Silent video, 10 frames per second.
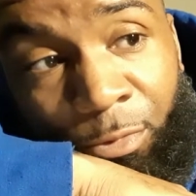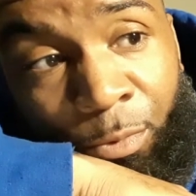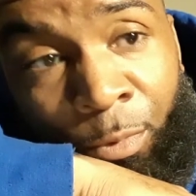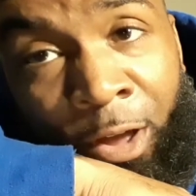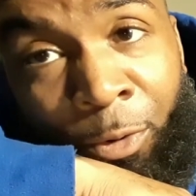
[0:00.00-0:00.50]

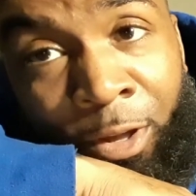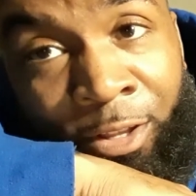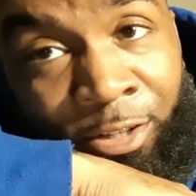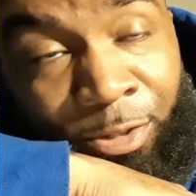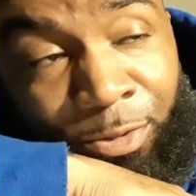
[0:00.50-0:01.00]
Why do I
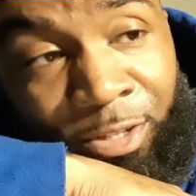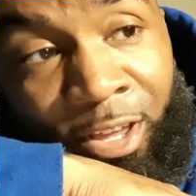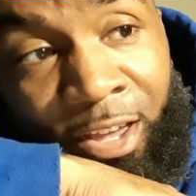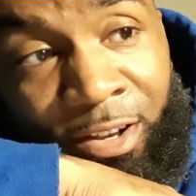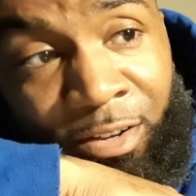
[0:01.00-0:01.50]
look so
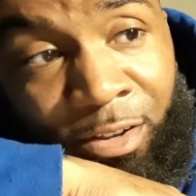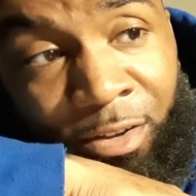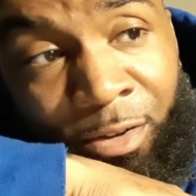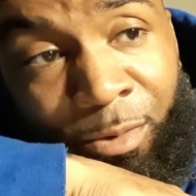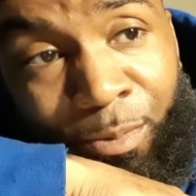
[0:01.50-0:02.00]
sad?
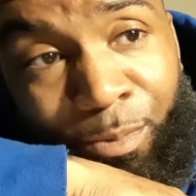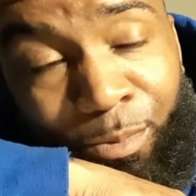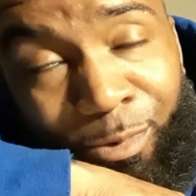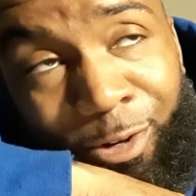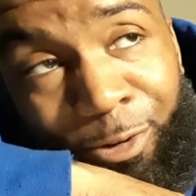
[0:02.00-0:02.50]

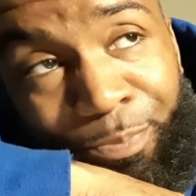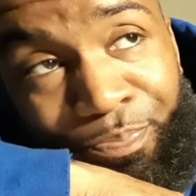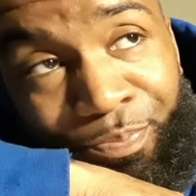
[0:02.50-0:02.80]
Well,